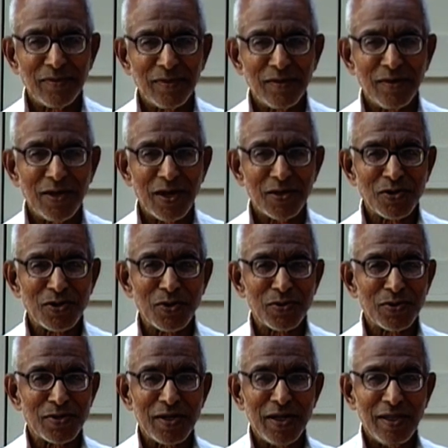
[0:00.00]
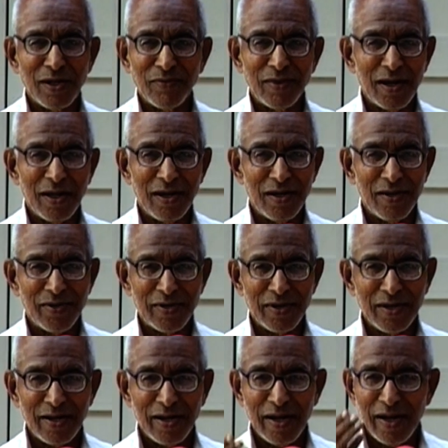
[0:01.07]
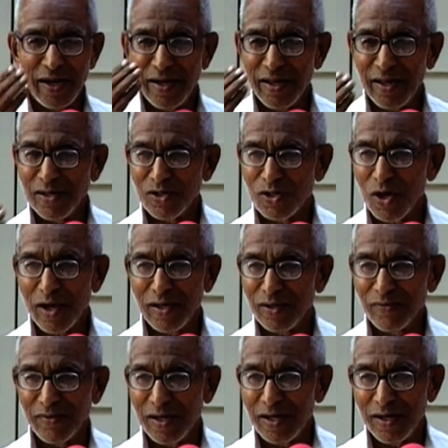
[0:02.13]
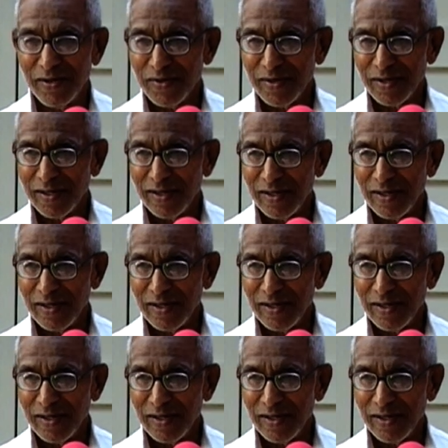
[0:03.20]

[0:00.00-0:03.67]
Just to see the world and enjoy the world,